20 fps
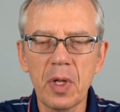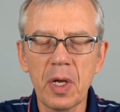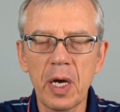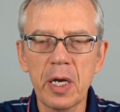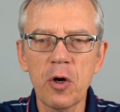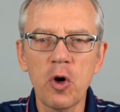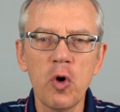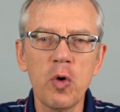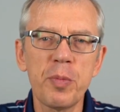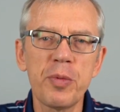
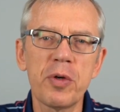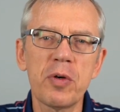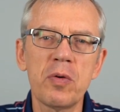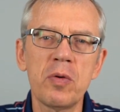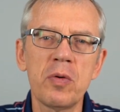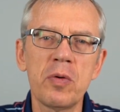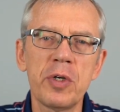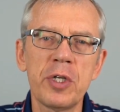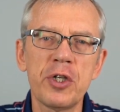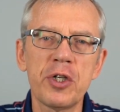I hope
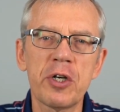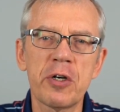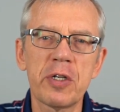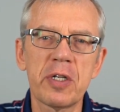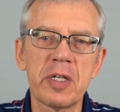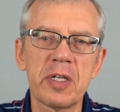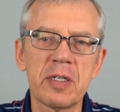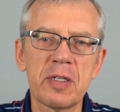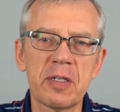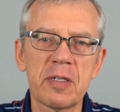you
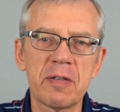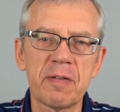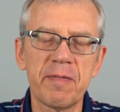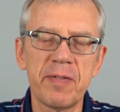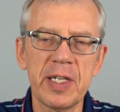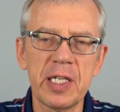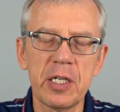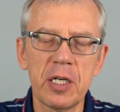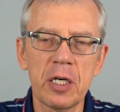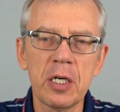enjoyed this
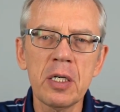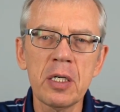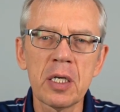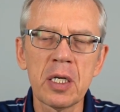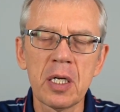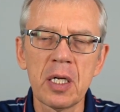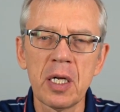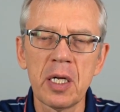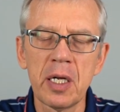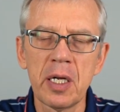video,
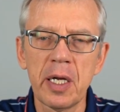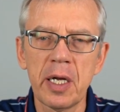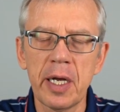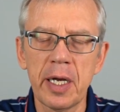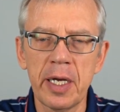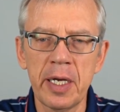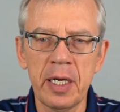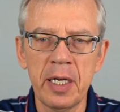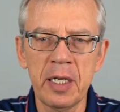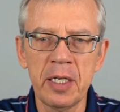
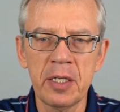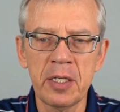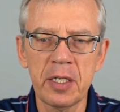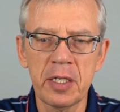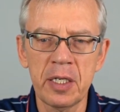and